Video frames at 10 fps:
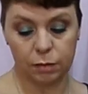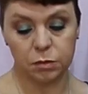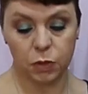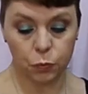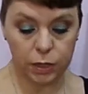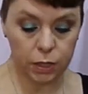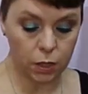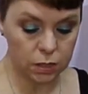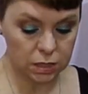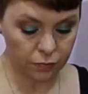me 3
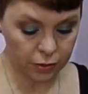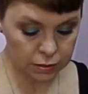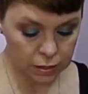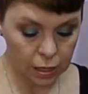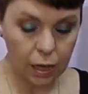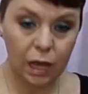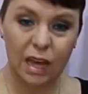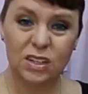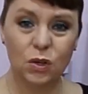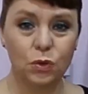yards of it.
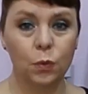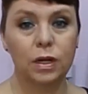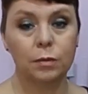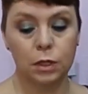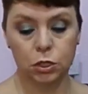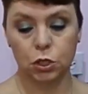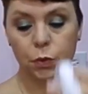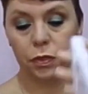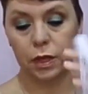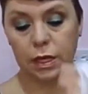Don't know what I'm going to do
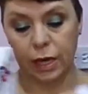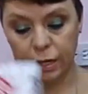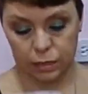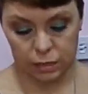with it yet.